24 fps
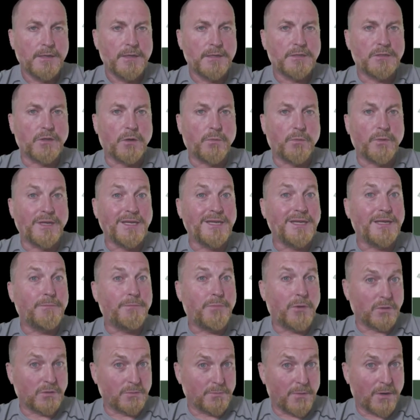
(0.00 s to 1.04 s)
So we need
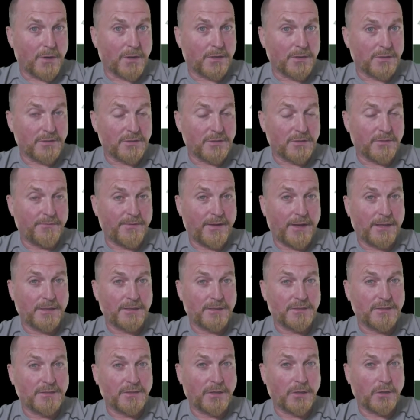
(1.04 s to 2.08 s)
post-market
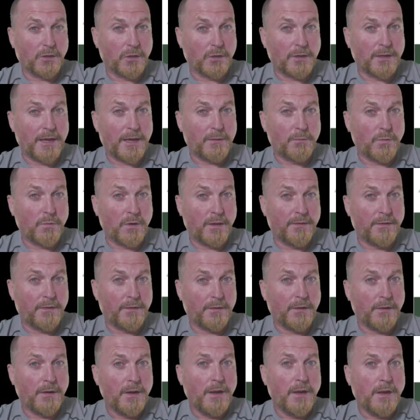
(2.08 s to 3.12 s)
surveillance to look at
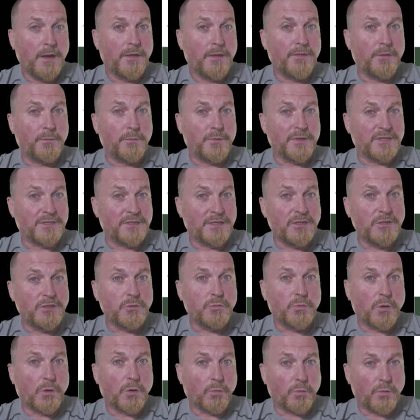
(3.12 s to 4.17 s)
whether the
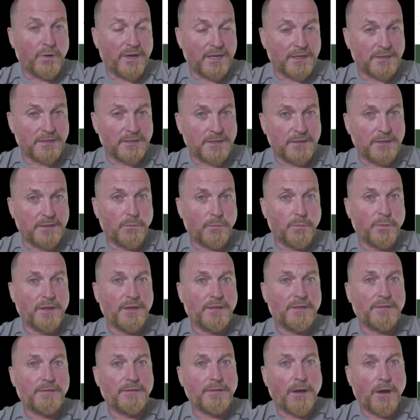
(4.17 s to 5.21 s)
residual risk that we
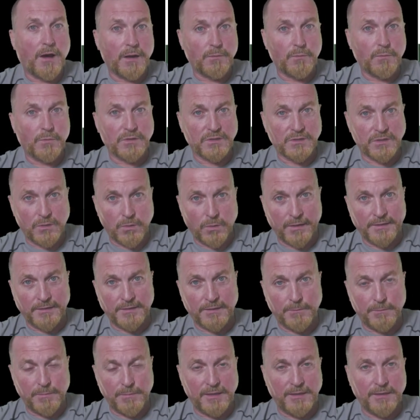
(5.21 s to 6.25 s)
thought was going
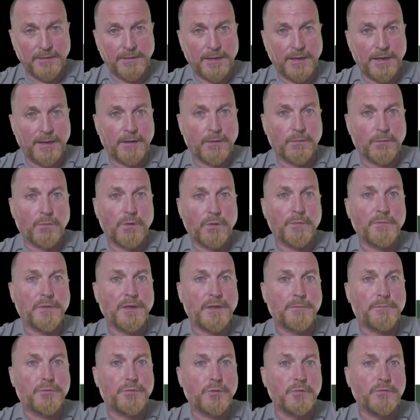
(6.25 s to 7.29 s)
to be there when we
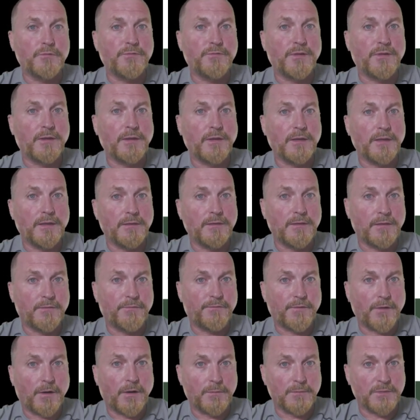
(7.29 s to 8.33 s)
approved the
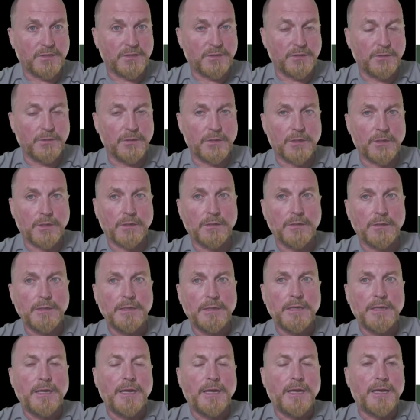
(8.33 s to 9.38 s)
pharmaceutical
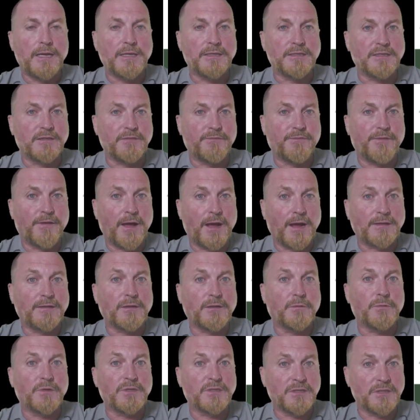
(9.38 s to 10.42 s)
is in fact
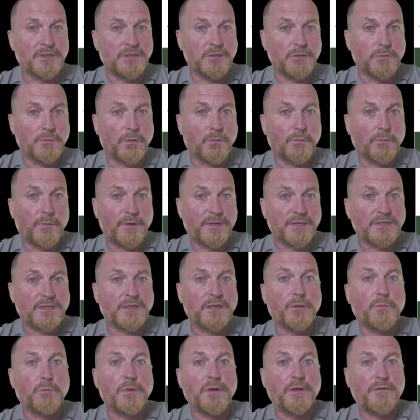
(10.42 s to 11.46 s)
the residual risk
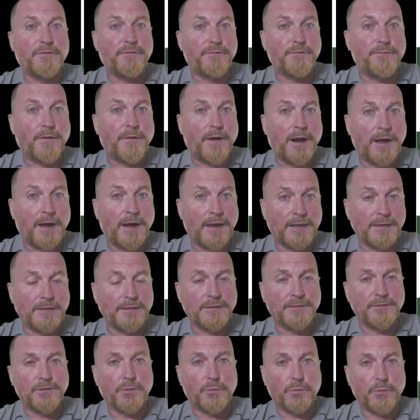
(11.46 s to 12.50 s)
that we find
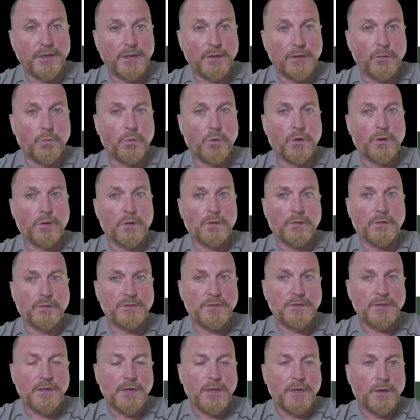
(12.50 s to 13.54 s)
in the real
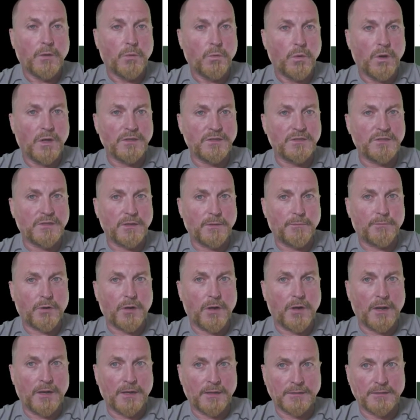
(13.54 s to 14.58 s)
world once a
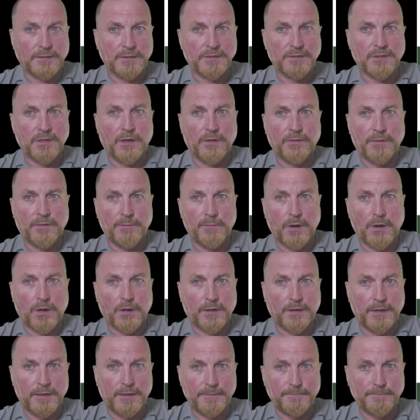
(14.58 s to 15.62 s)
product is on the
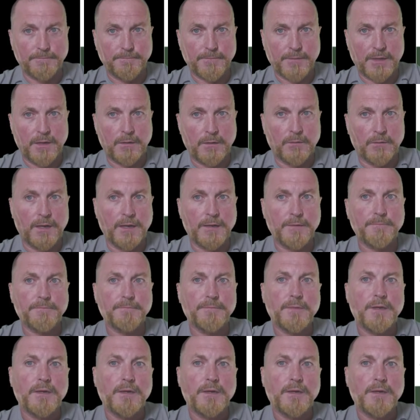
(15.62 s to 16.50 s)
market. All right.